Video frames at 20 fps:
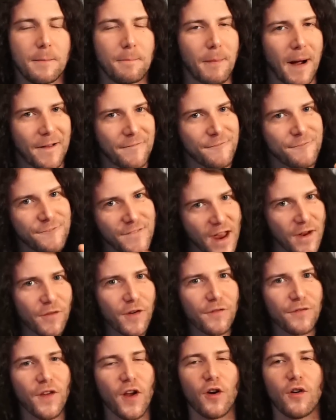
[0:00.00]
My
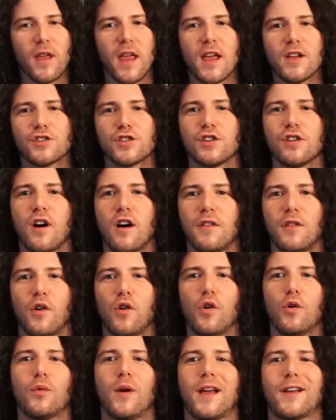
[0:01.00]
favorite variation on the
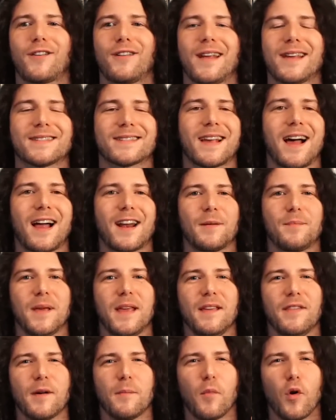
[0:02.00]
whole record has got to
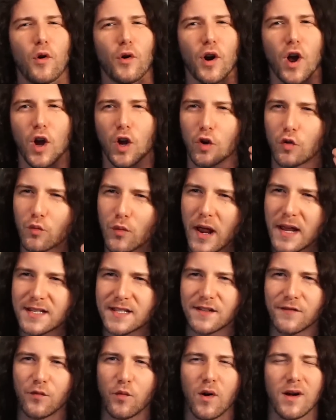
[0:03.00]
be the more
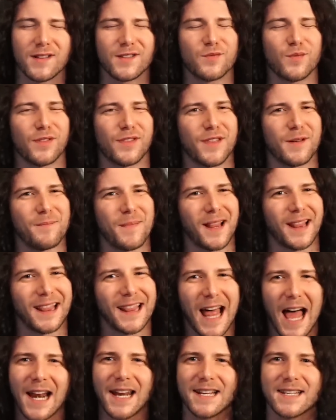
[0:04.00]
aggressive ones with the
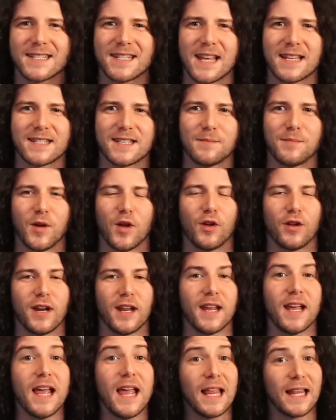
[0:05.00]
melodic
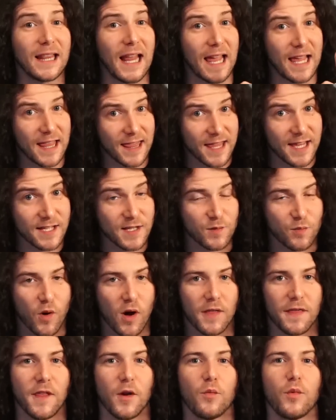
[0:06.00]
sensibility, like this
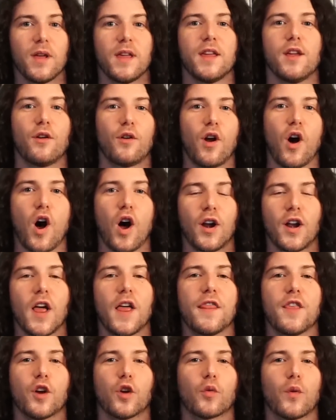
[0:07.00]
one that we hear on
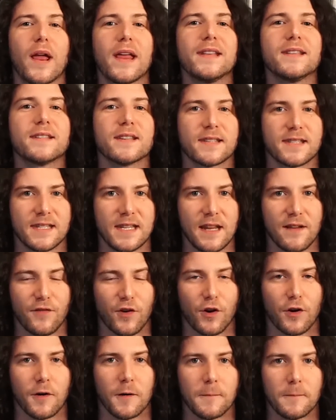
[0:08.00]
The Great
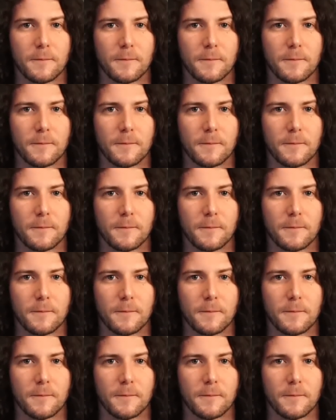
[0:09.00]
Deceiver.